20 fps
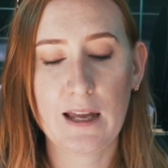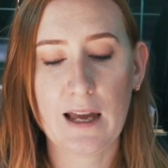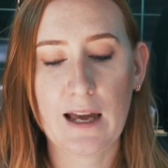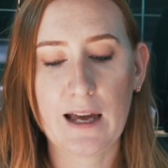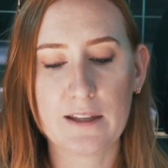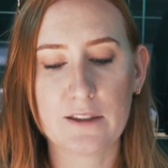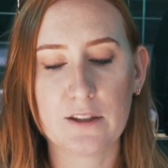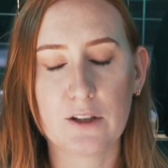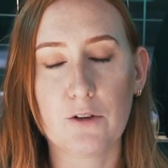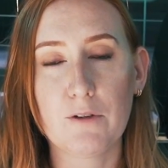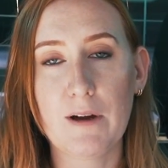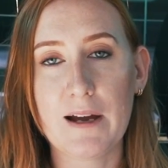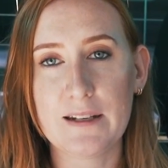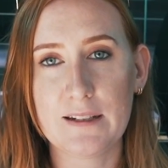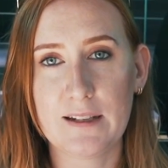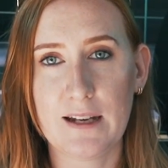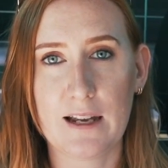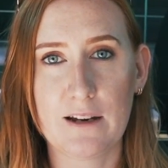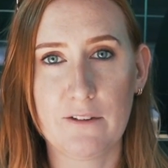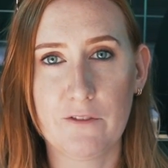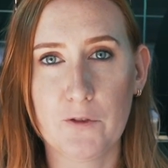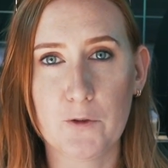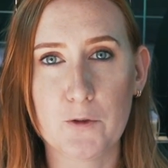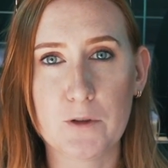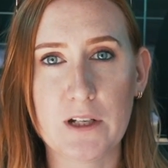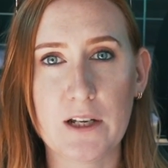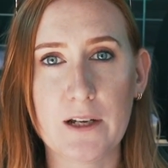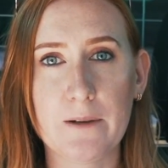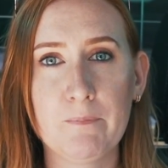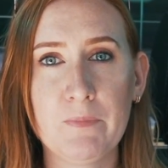and the Grand
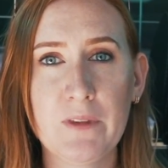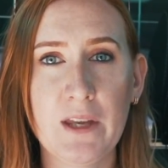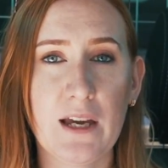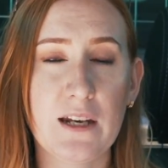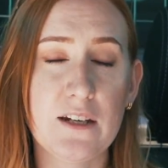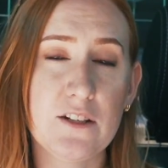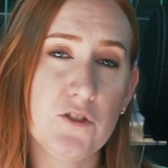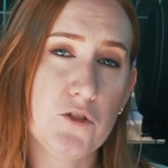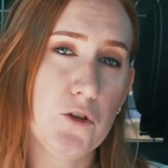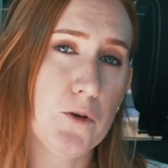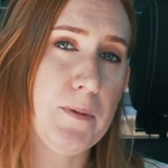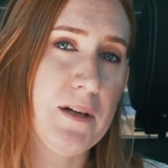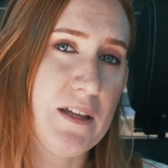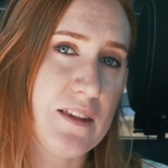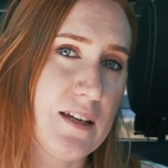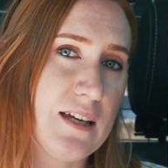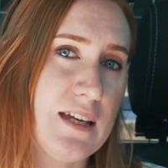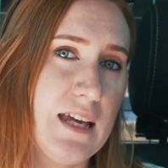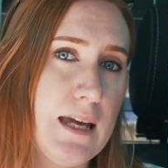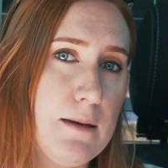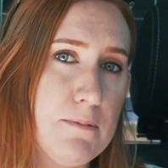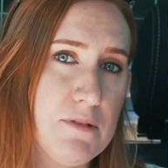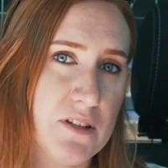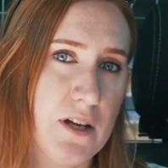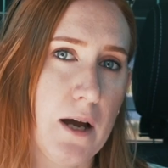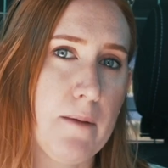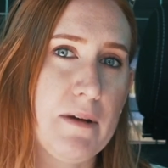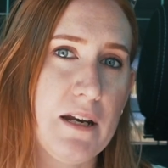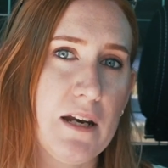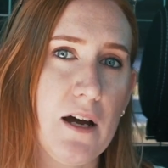California, and a topic that keeps
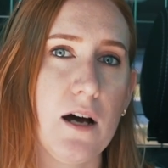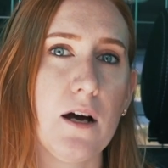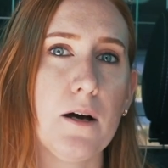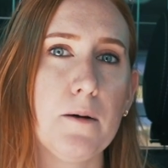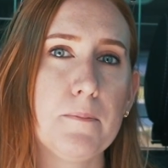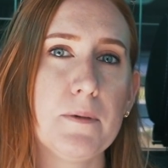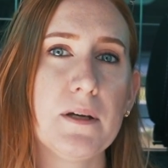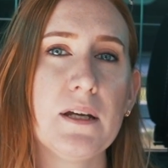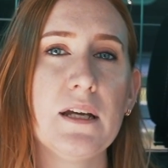coming up